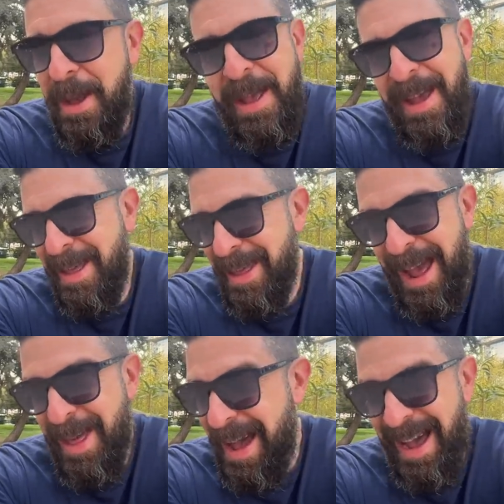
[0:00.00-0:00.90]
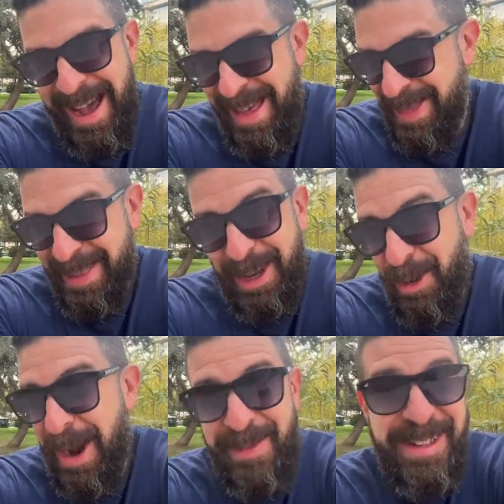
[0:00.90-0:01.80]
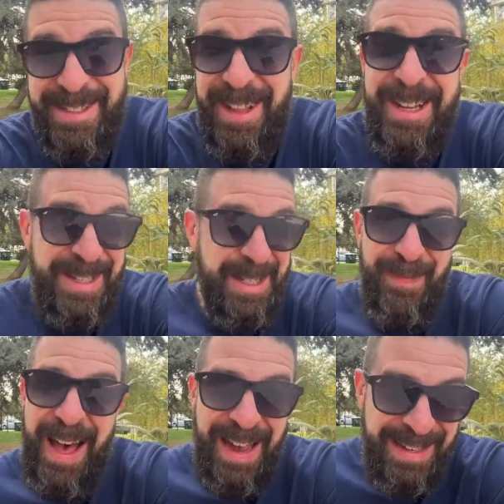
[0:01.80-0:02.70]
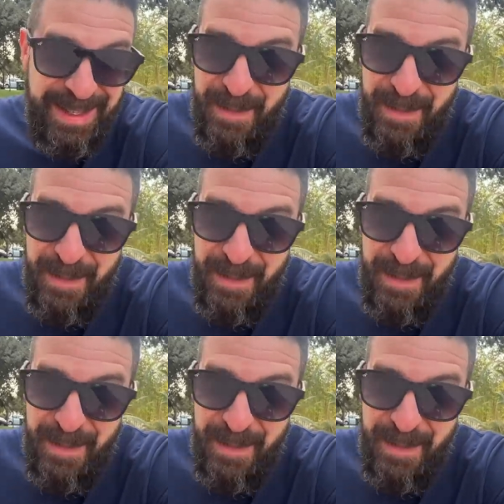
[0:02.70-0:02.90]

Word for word: I, I, think the Kremlin's lost its mind,